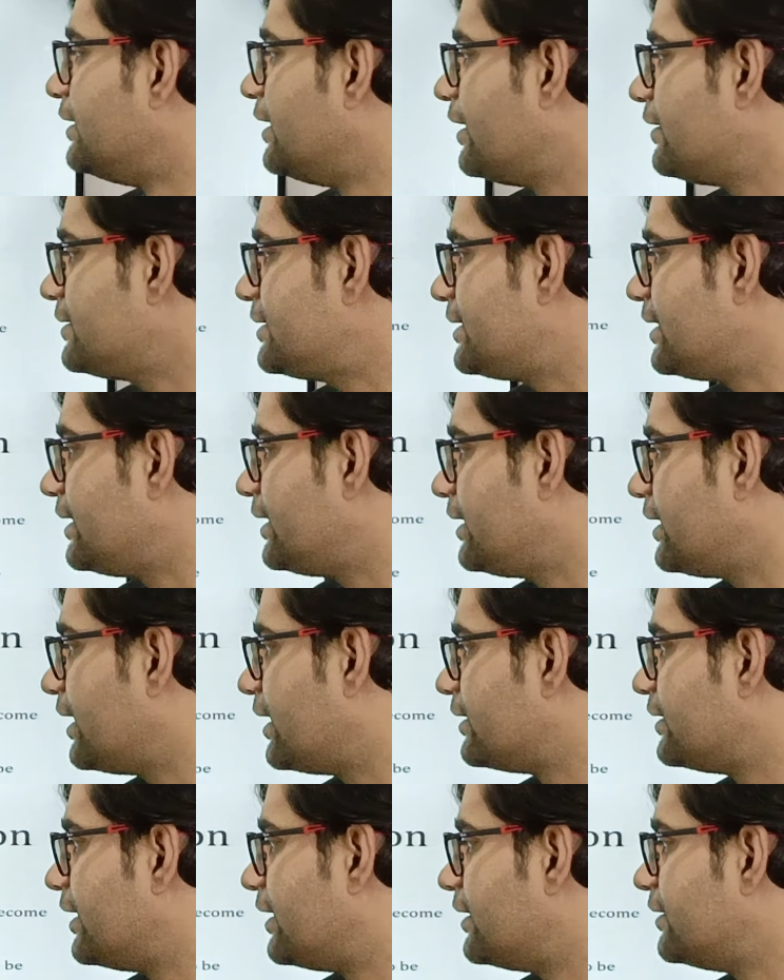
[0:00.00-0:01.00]
Now
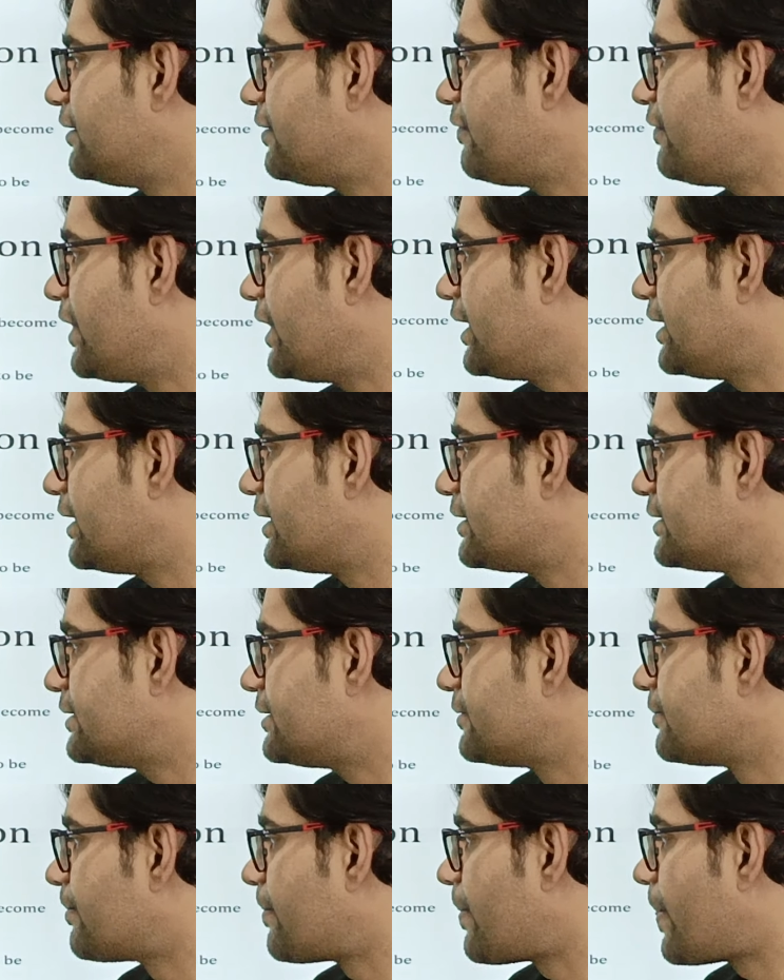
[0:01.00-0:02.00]
see, the other way
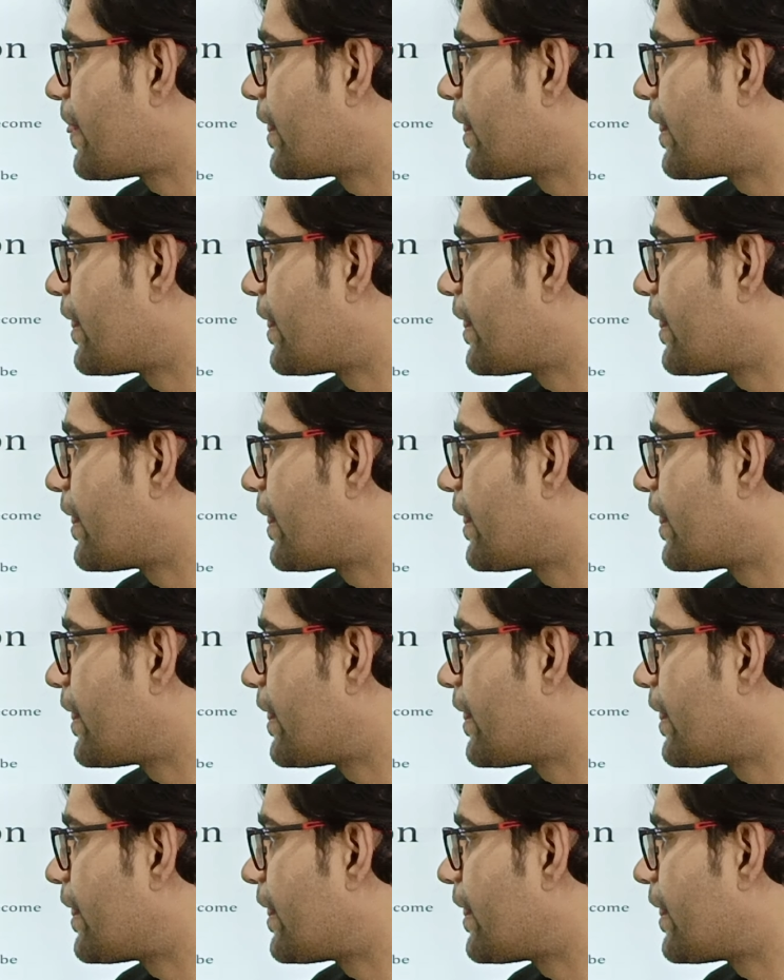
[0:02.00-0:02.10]
is